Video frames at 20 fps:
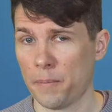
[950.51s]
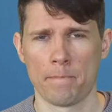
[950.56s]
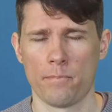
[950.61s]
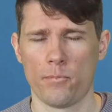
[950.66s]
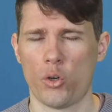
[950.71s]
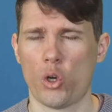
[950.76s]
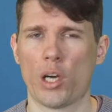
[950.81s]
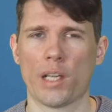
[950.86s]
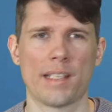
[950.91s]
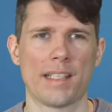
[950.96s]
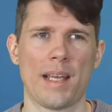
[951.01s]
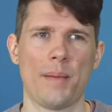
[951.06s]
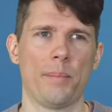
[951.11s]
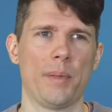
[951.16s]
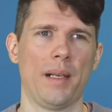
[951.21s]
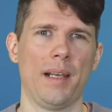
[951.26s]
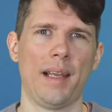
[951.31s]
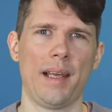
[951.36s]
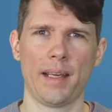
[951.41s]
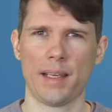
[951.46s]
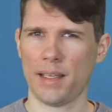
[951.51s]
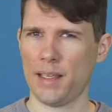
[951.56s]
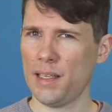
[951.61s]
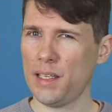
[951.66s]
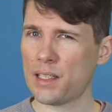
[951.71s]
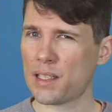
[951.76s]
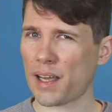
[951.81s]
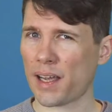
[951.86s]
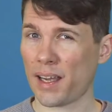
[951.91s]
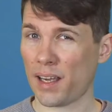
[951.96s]
for example like
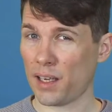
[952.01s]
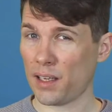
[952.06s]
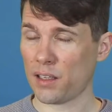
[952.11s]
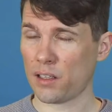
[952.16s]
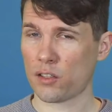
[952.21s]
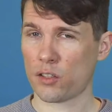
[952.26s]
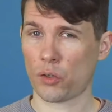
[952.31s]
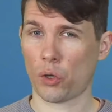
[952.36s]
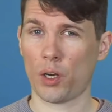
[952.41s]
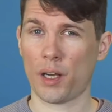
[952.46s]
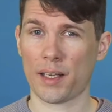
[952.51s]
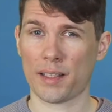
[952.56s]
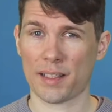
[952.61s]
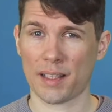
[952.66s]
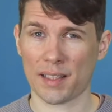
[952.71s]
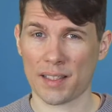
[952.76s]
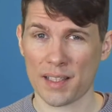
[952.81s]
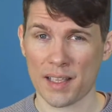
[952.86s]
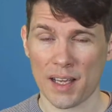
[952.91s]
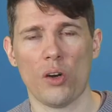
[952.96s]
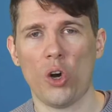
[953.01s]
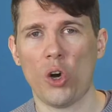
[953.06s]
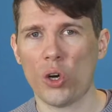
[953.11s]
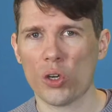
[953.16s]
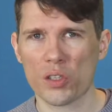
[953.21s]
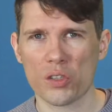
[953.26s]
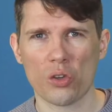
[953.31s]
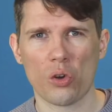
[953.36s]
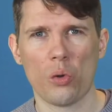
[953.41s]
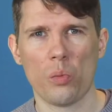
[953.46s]
Isai sonatas,
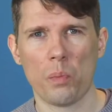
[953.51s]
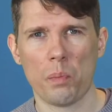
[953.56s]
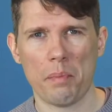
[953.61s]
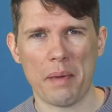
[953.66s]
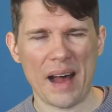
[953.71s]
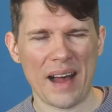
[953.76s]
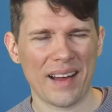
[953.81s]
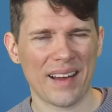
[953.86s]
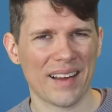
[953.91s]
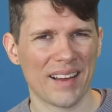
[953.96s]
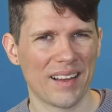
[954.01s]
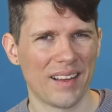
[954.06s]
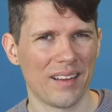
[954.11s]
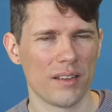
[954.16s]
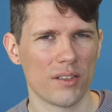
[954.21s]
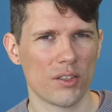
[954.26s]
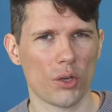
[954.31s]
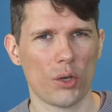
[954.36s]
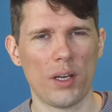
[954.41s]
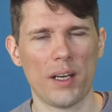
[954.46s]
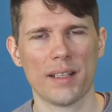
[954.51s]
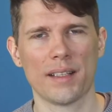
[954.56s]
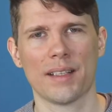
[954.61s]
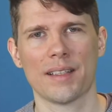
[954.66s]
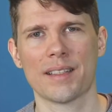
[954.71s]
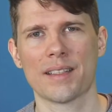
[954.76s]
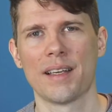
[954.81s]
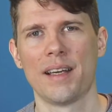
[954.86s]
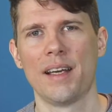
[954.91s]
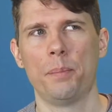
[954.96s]
also Bach
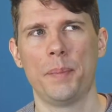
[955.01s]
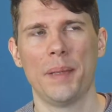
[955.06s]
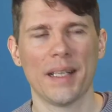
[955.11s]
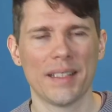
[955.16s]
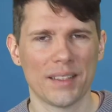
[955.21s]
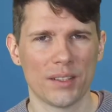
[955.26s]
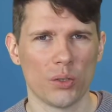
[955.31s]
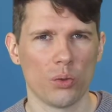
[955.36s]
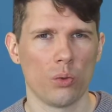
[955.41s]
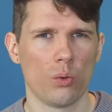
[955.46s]
sonatas, but